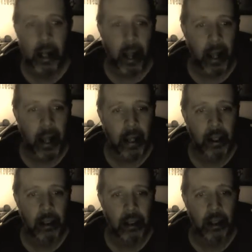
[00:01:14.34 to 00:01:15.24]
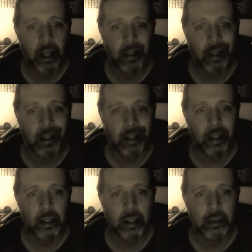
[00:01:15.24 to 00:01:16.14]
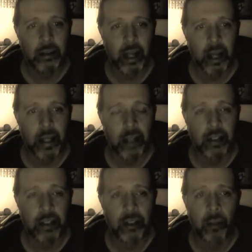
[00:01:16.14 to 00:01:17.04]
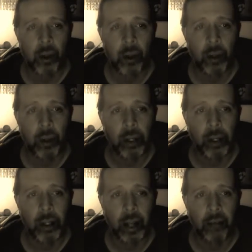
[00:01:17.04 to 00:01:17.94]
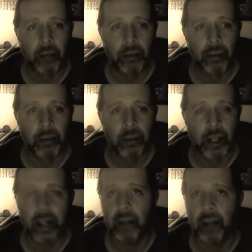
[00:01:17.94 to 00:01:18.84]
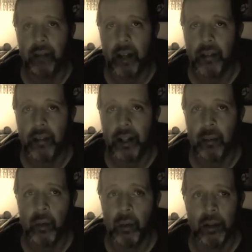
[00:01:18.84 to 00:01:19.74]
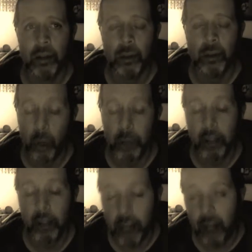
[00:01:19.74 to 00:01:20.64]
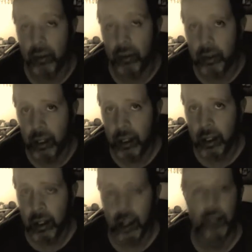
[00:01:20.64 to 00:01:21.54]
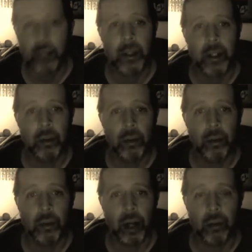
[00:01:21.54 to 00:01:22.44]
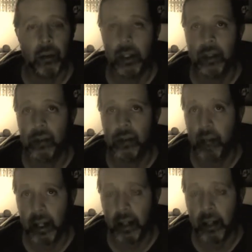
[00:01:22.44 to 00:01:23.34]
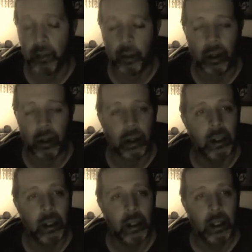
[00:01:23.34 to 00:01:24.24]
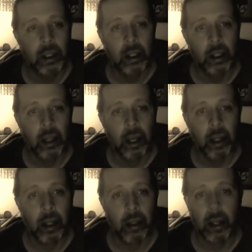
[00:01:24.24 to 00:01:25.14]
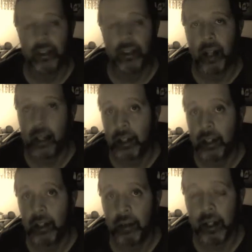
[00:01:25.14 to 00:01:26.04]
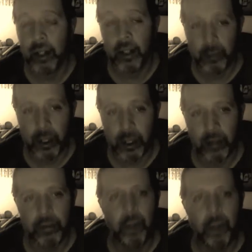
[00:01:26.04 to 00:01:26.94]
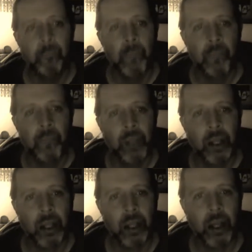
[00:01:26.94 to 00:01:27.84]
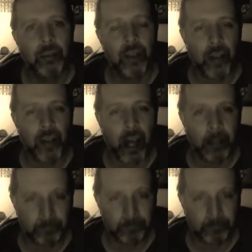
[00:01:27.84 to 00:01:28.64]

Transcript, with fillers: And uh, I guess at this point, we are going to have to take it on faith that Norm, Norm Macdonald, a comedian who I really do not care for at all, uh, SNL vet himself, claims that